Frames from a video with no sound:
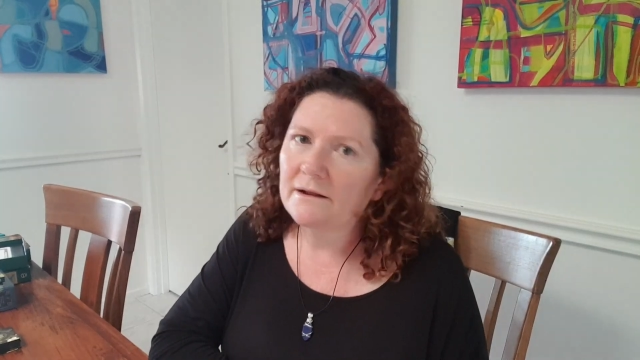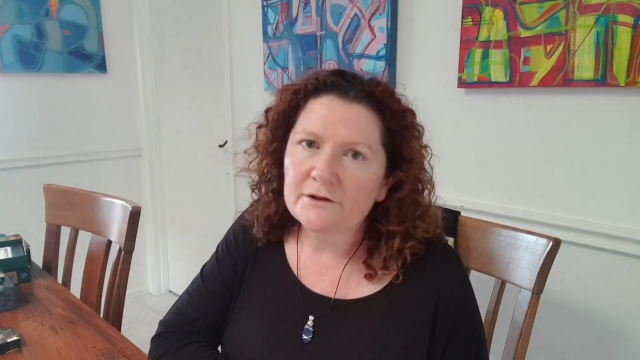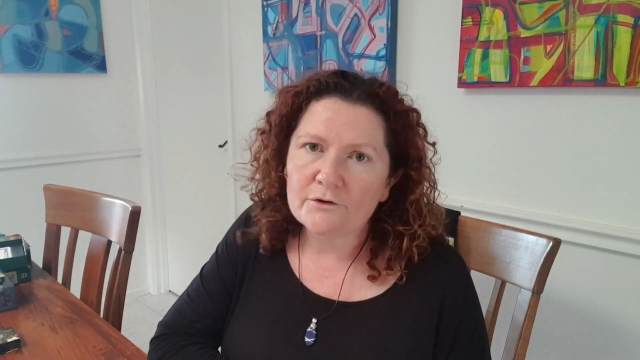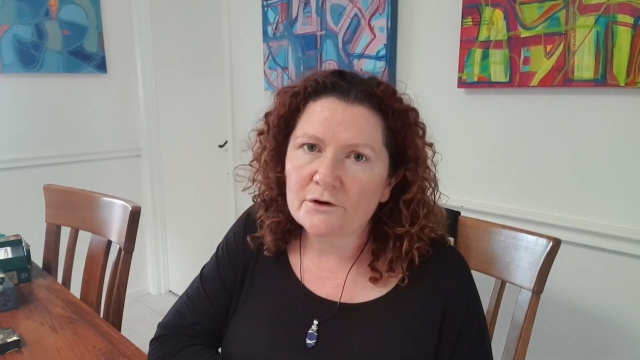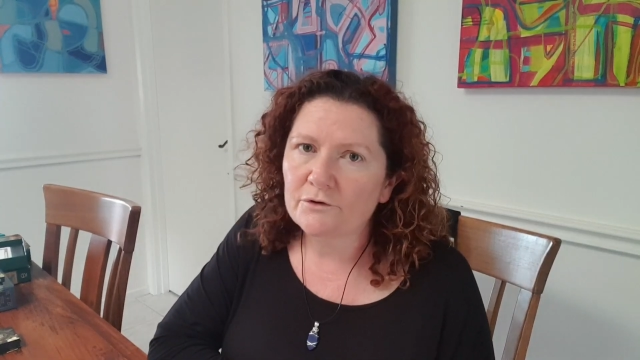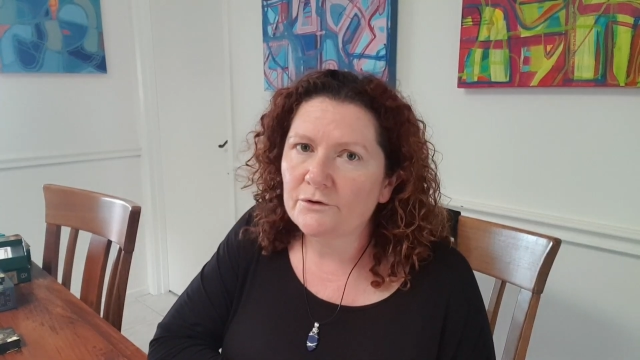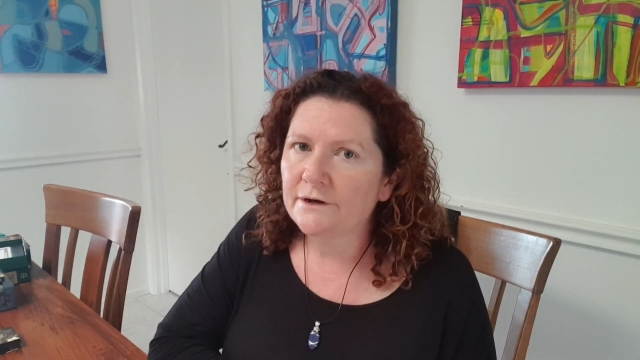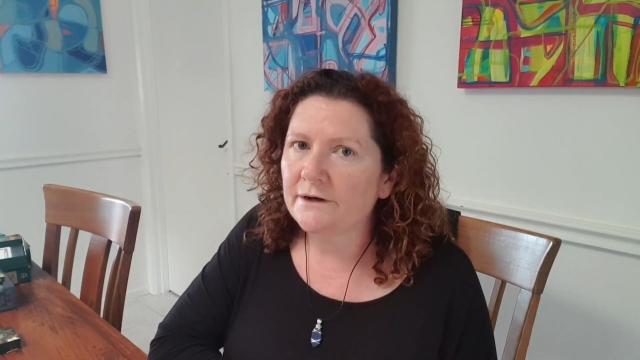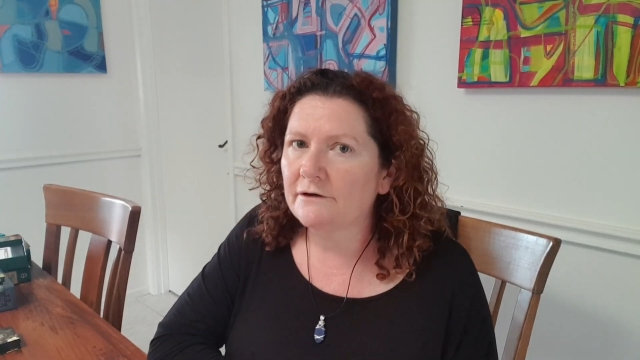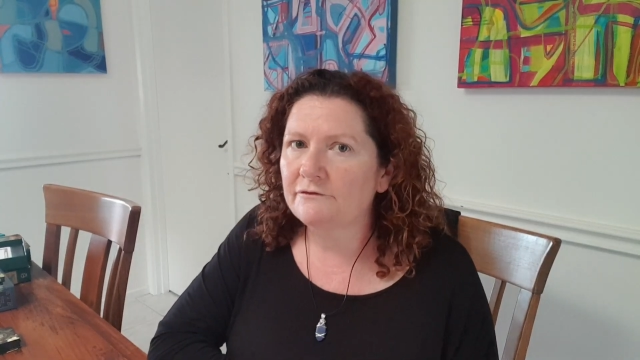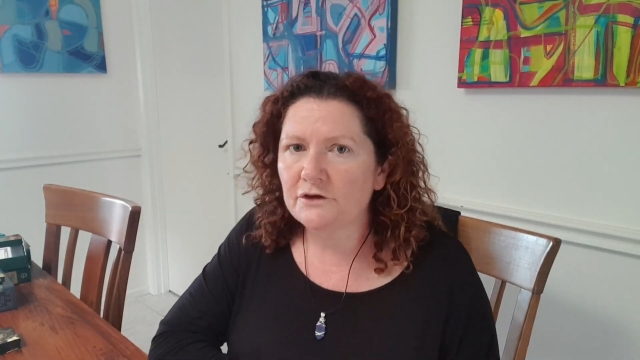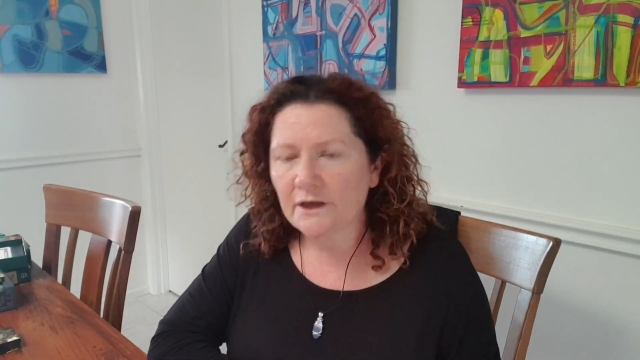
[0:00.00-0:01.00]
you're not good
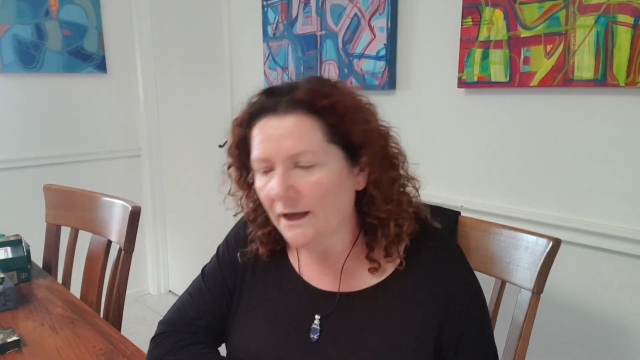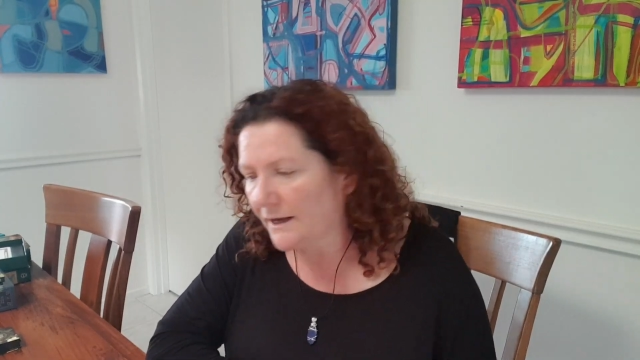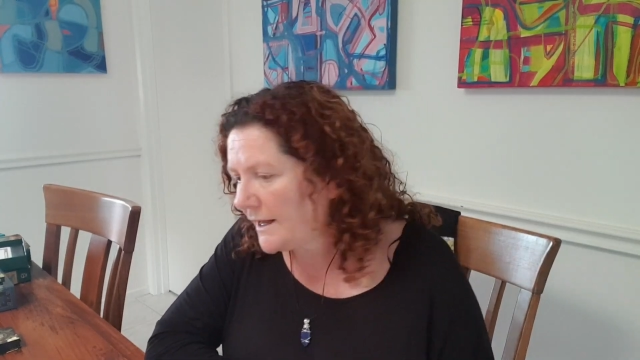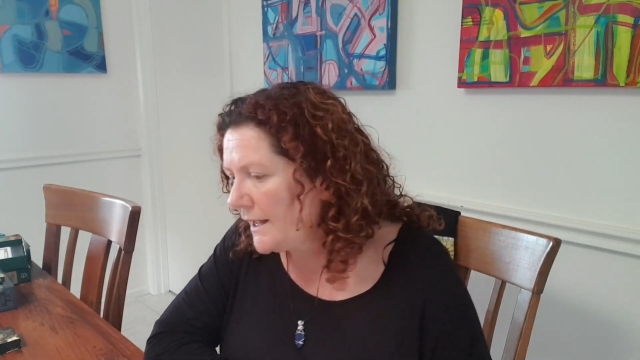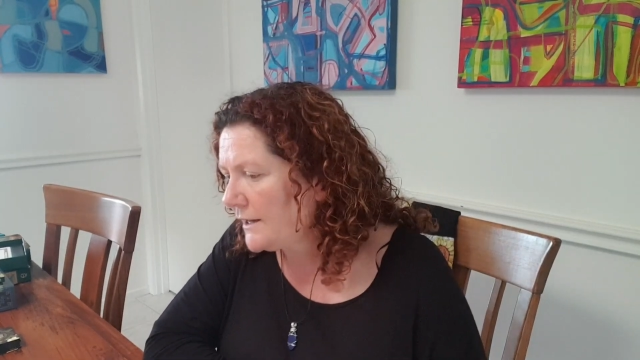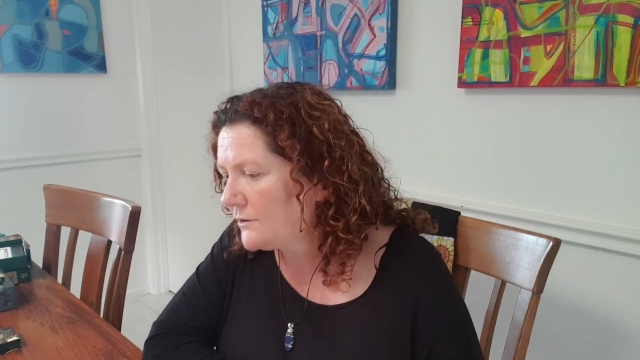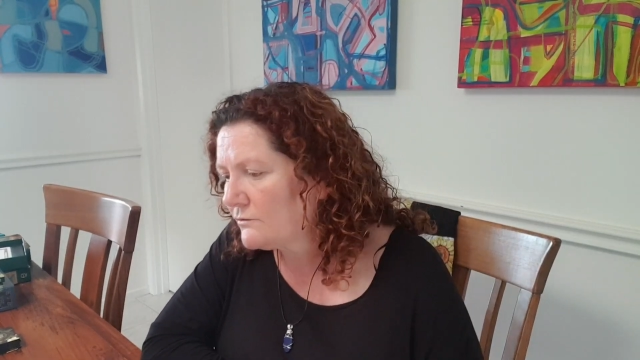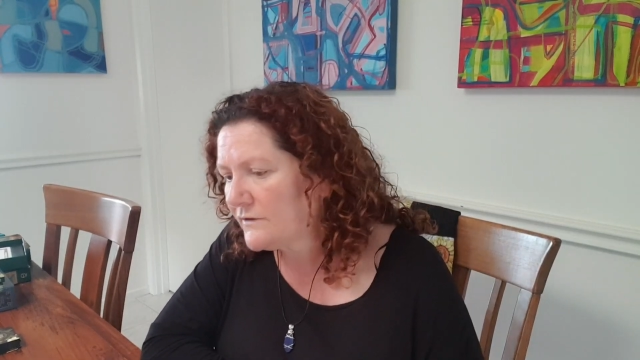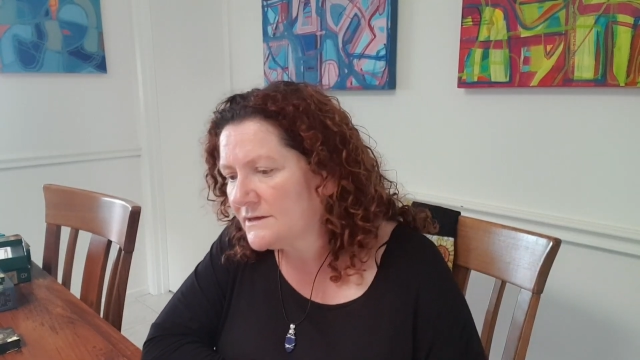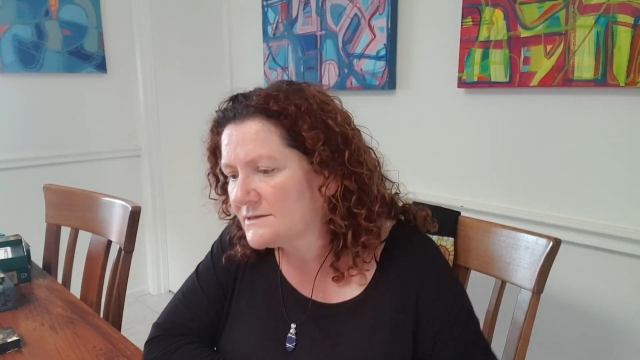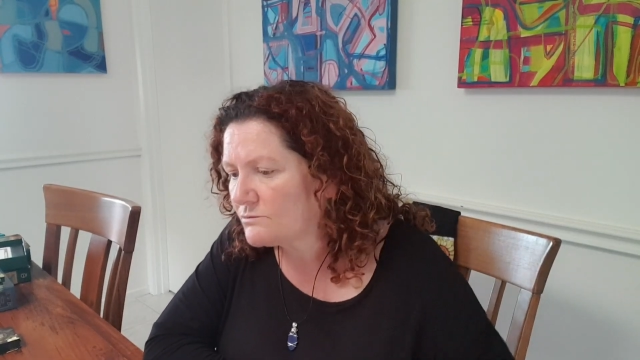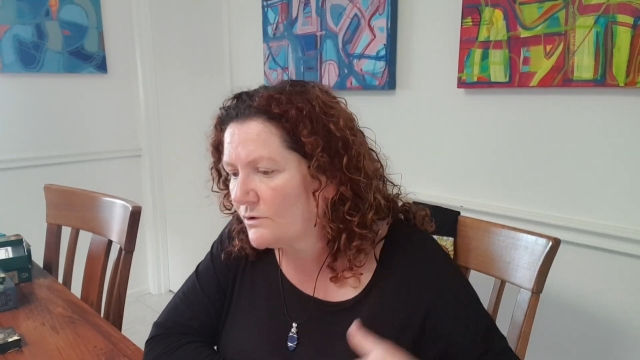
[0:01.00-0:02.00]
enough, you can't handle
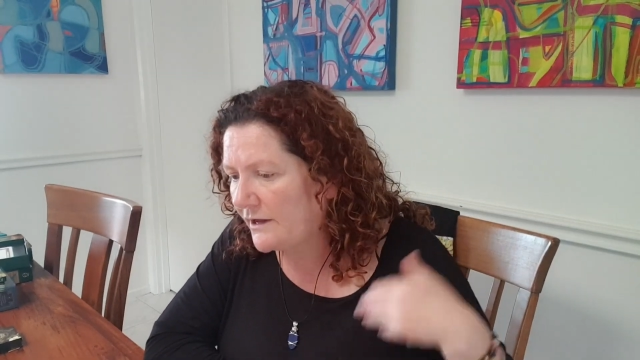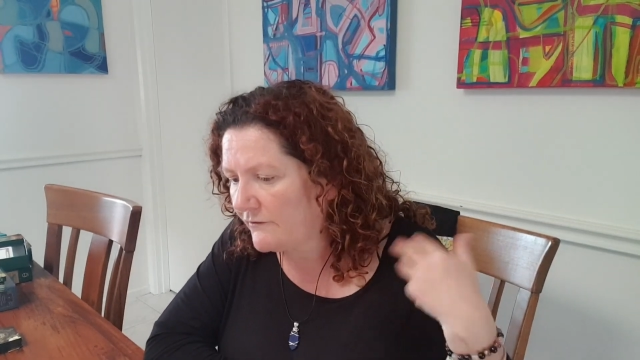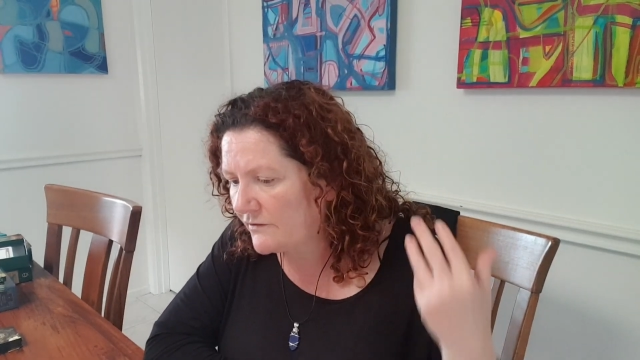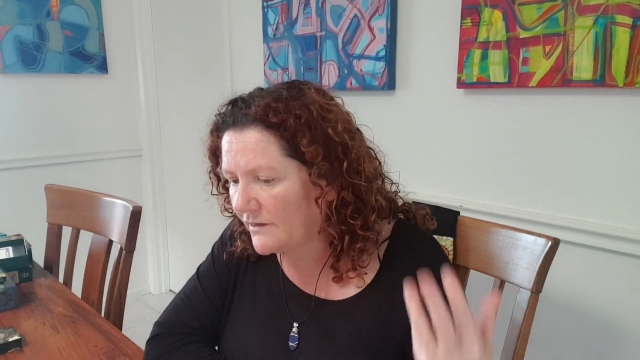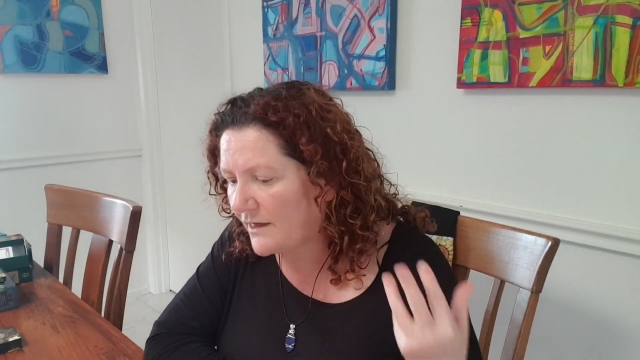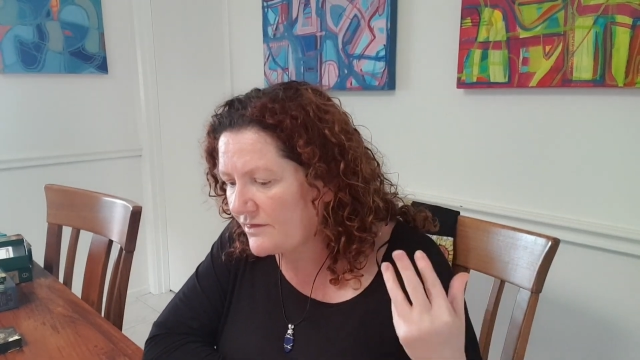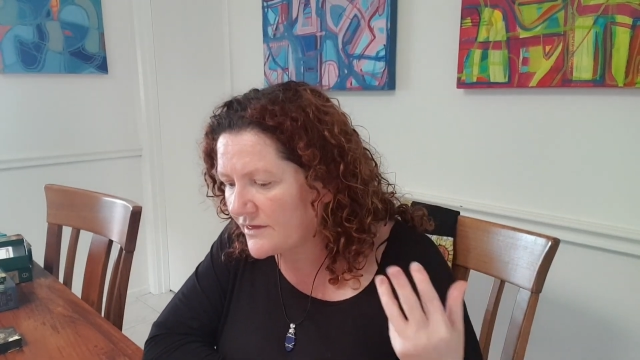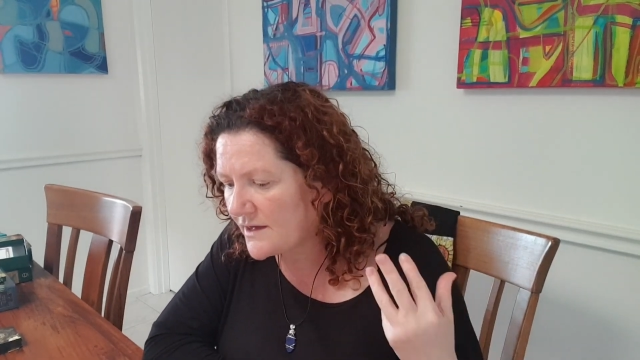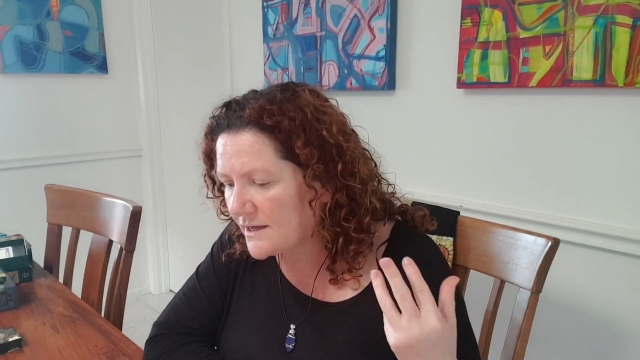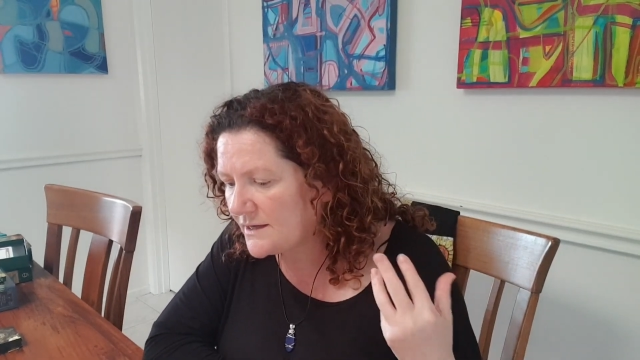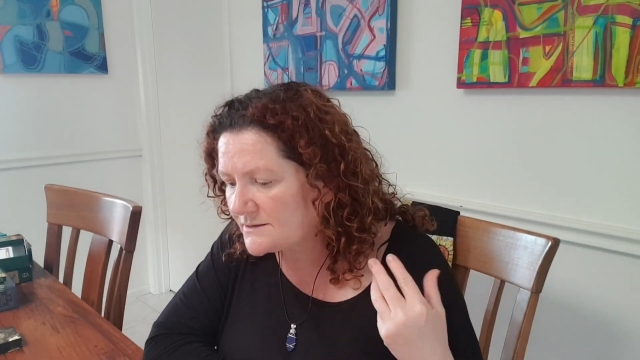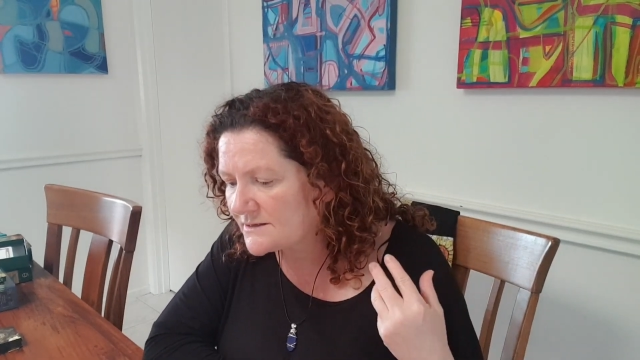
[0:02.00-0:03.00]
this, whatever that
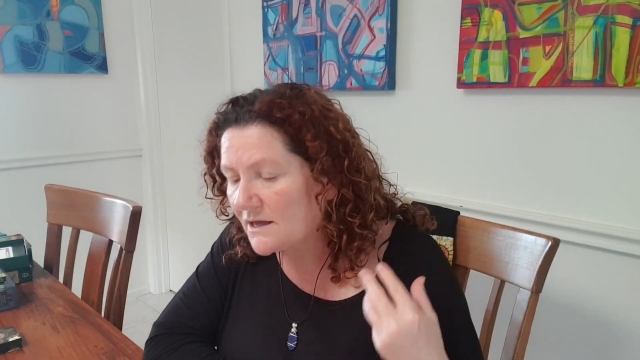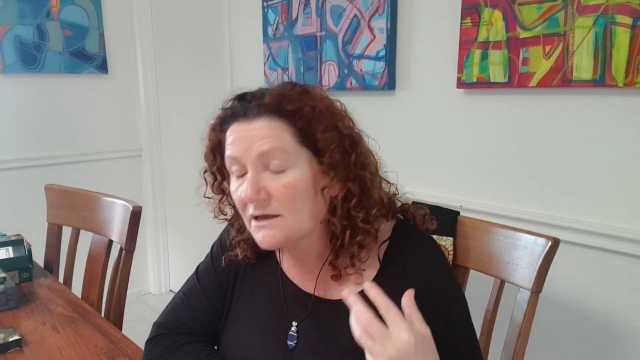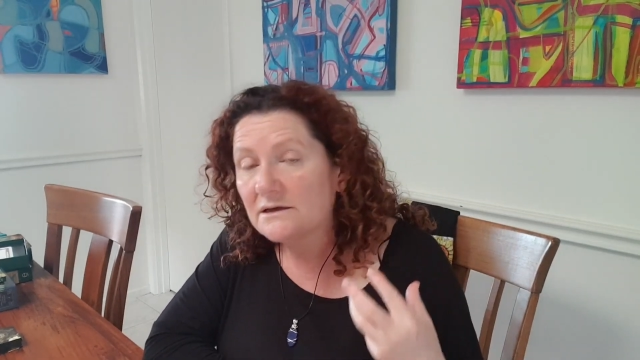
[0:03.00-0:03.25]
thing is.